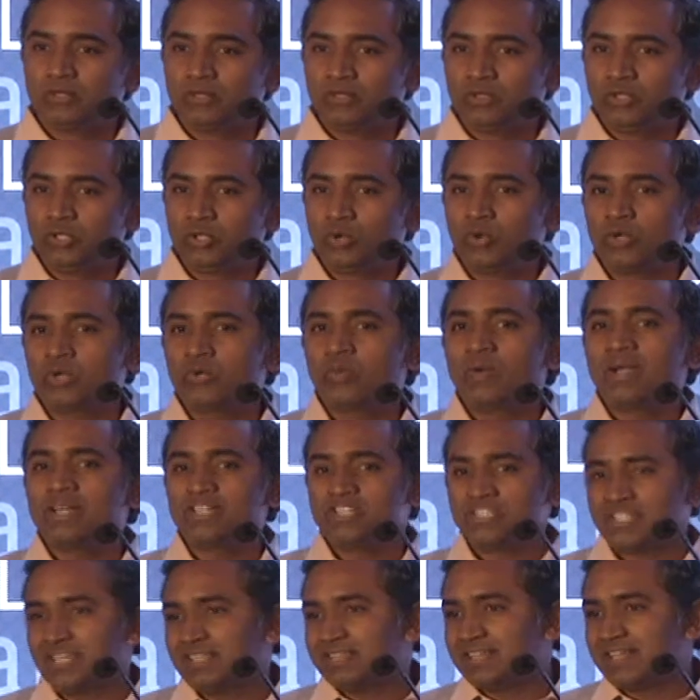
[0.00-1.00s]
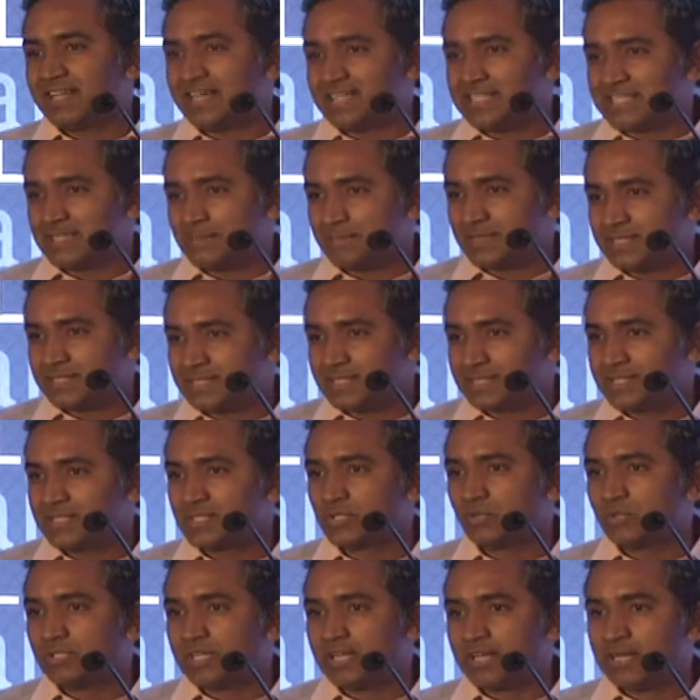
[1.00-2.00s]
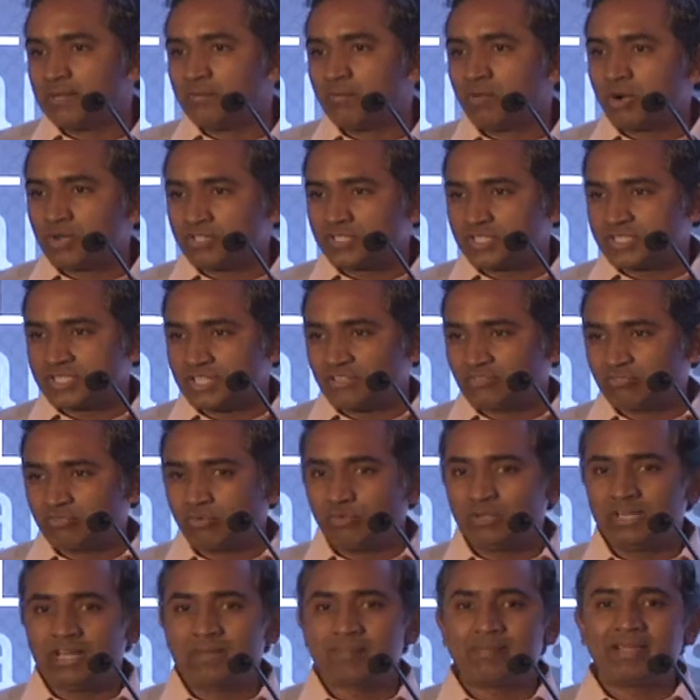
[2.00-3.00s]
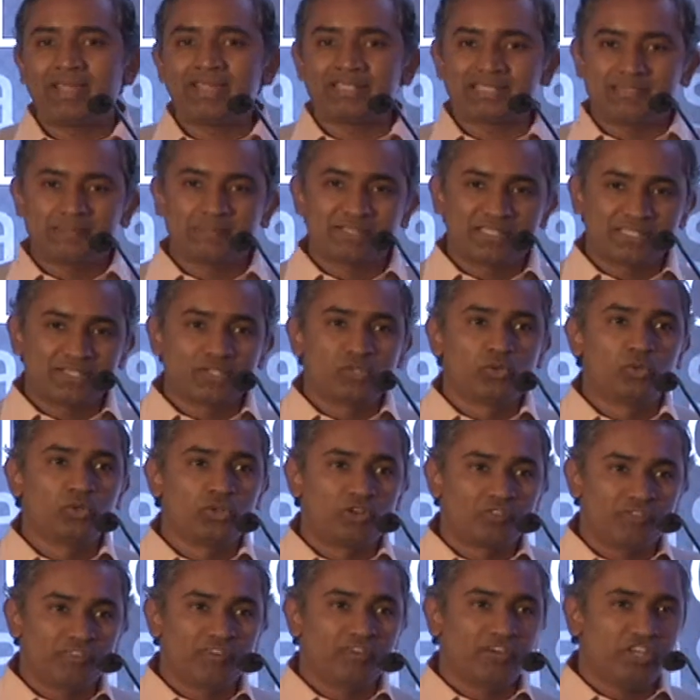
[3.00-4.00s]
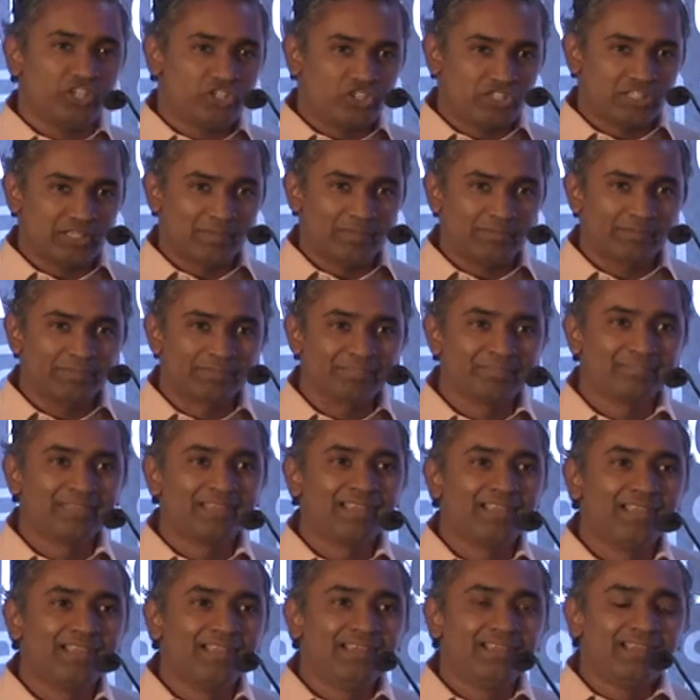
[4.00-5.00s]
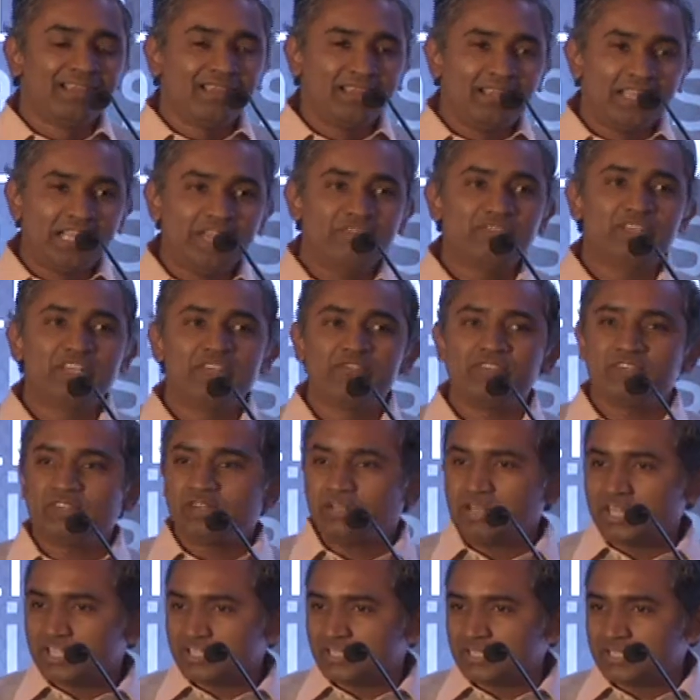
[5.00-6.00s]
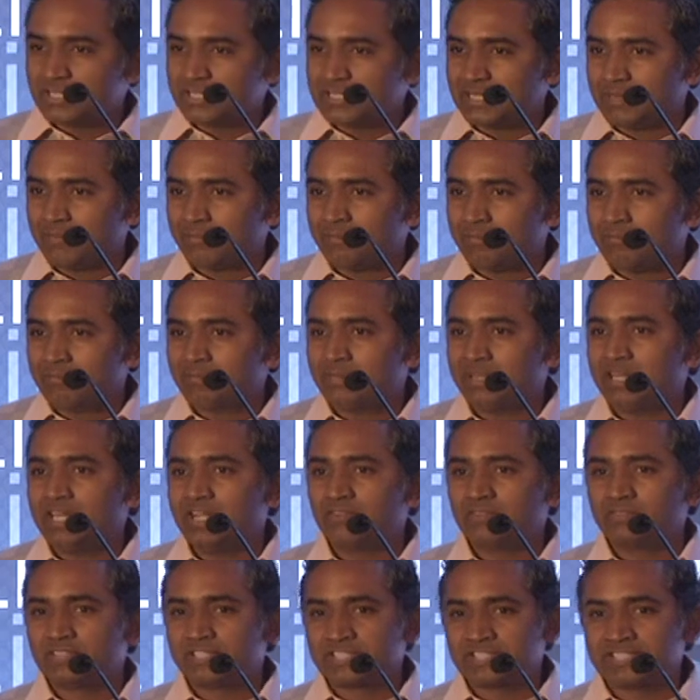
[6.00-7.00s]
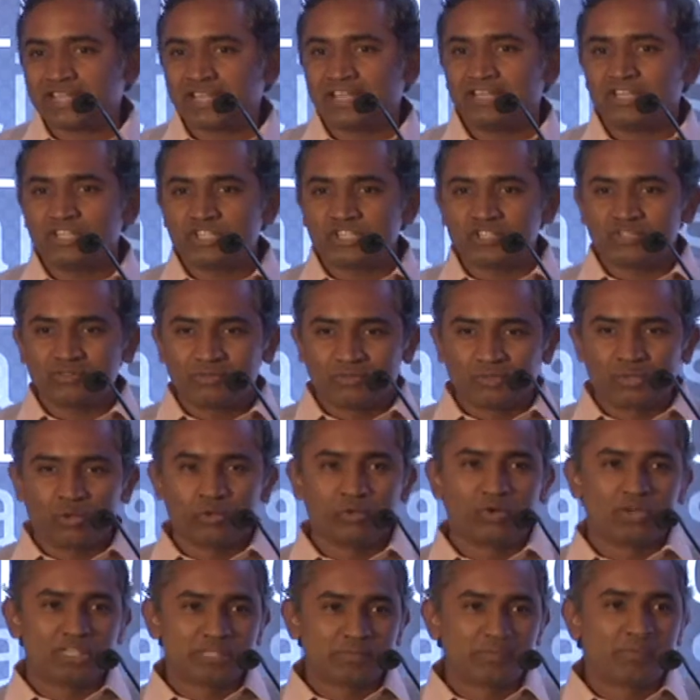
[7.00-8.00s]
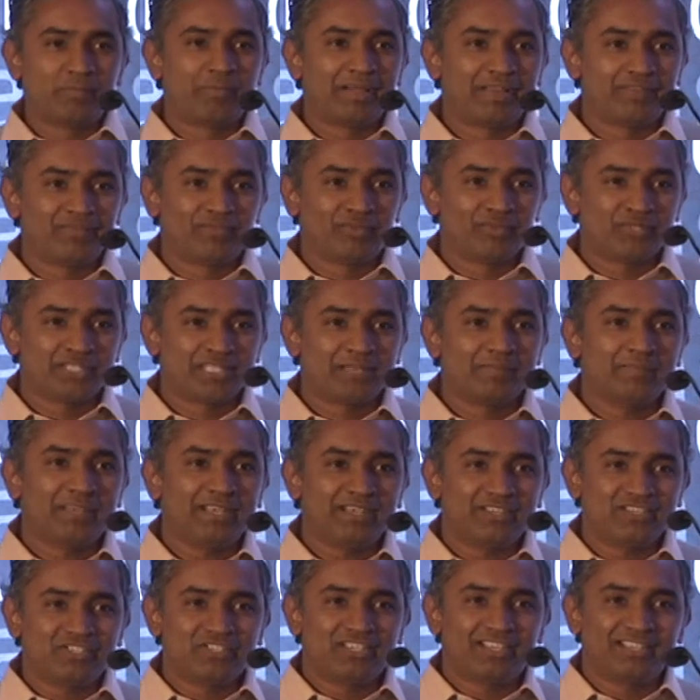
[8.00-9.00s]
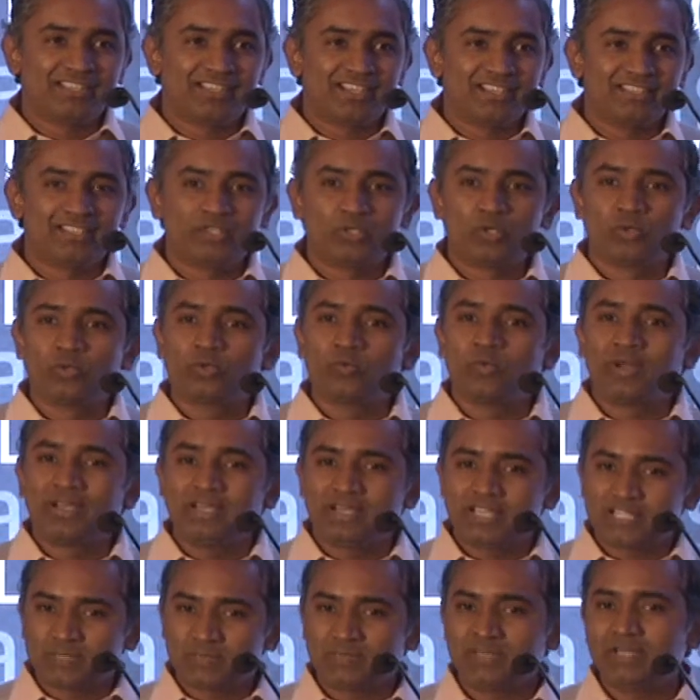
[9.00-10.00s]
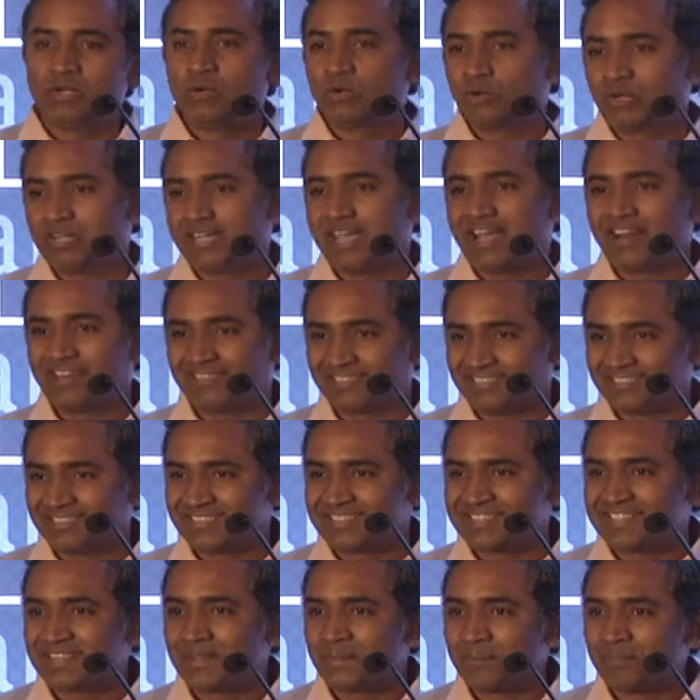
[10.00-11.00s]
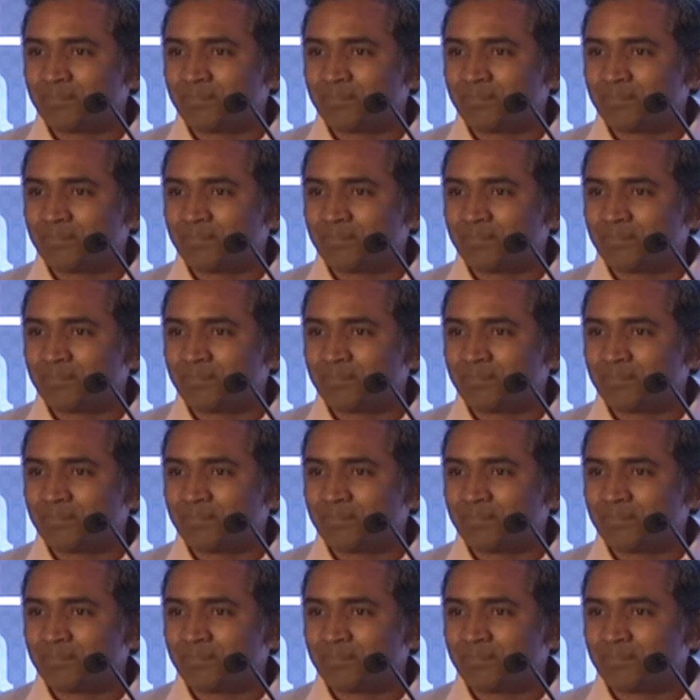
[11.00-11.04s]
don't quite check their SMSs, so their inboxes are full and my SMSs don't often reach them. Even if it reaches them, many of the stylish low-cost mobile phones are made in China that don't quite display local characters.